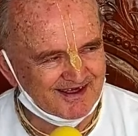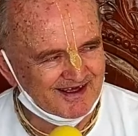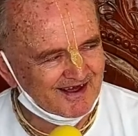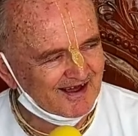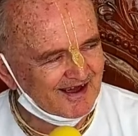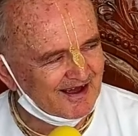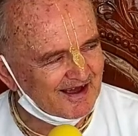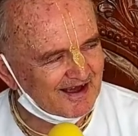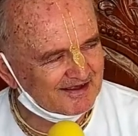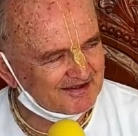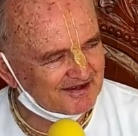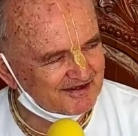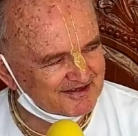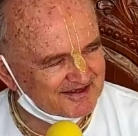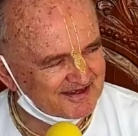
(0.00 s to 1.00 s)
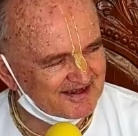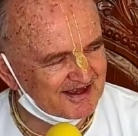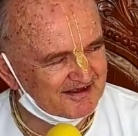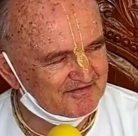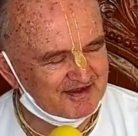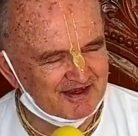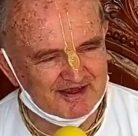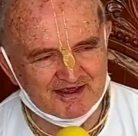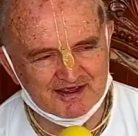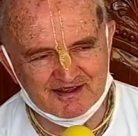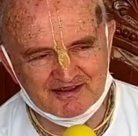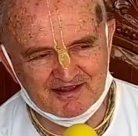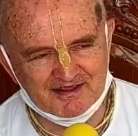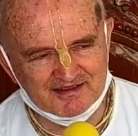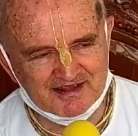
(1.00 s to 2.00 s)
others, if they
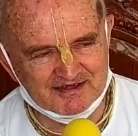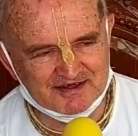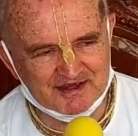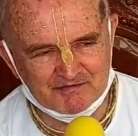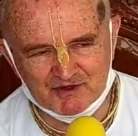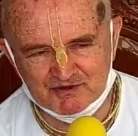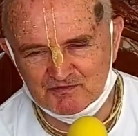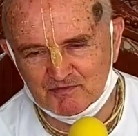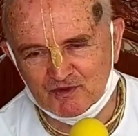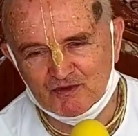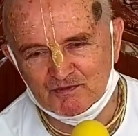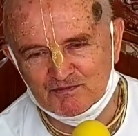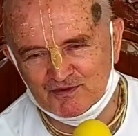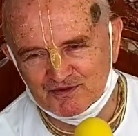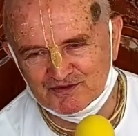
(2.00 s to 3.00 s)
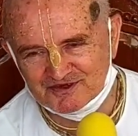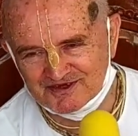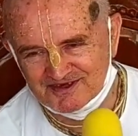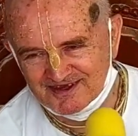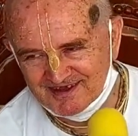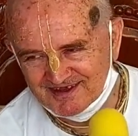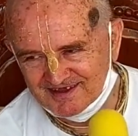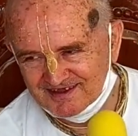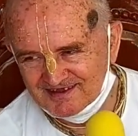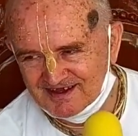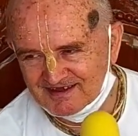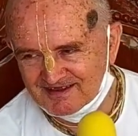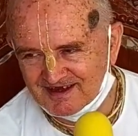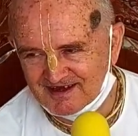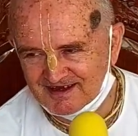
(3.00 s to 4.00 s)
distribute more books than
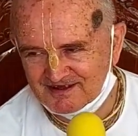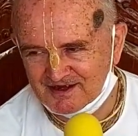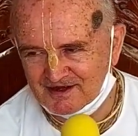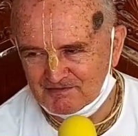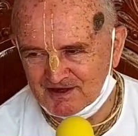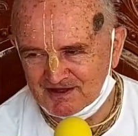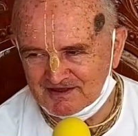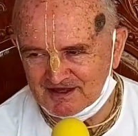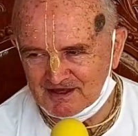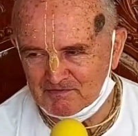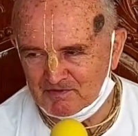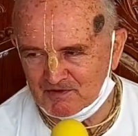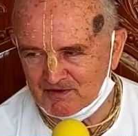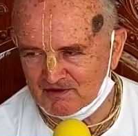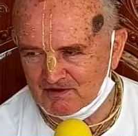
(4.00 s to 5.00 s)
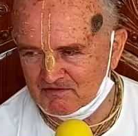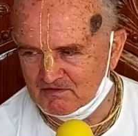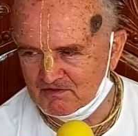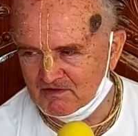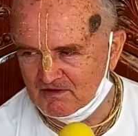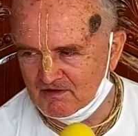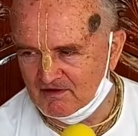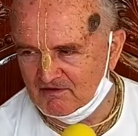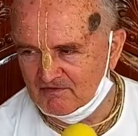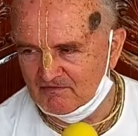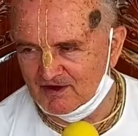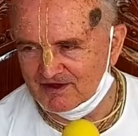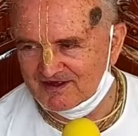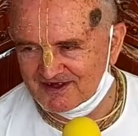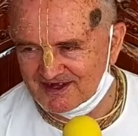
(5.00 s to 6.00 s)
Hyderabad temple, what
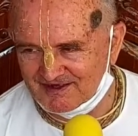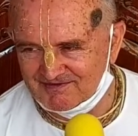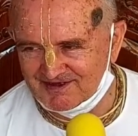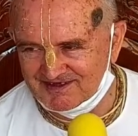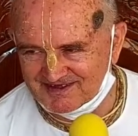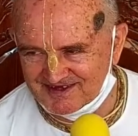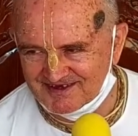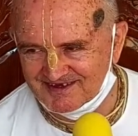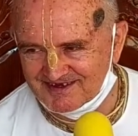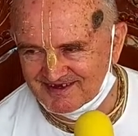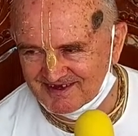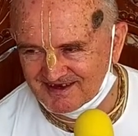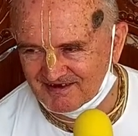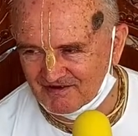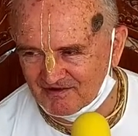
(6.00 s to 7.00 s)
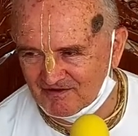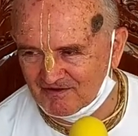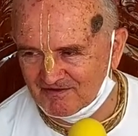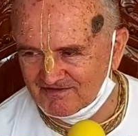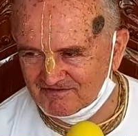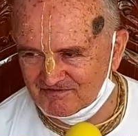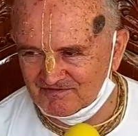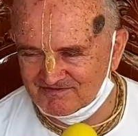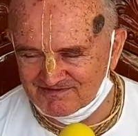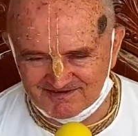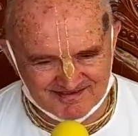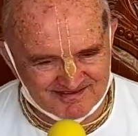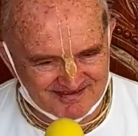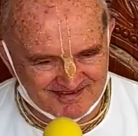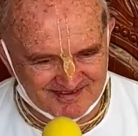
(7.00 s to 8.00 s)
shall we think here? Oh,
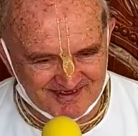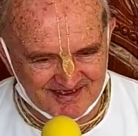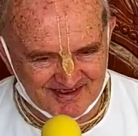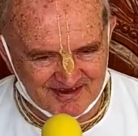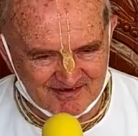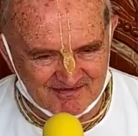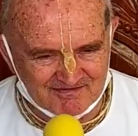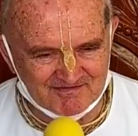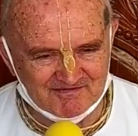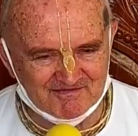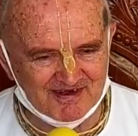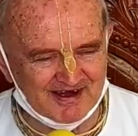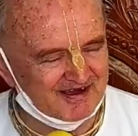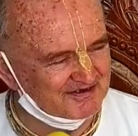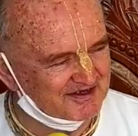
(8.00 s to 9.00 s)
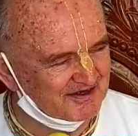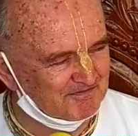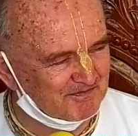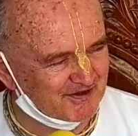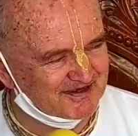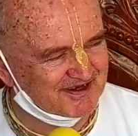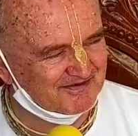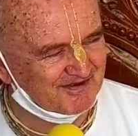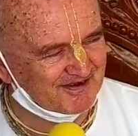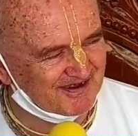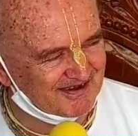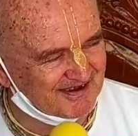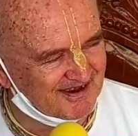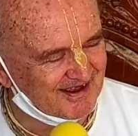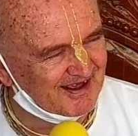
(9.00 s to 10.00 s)
how is it possible? This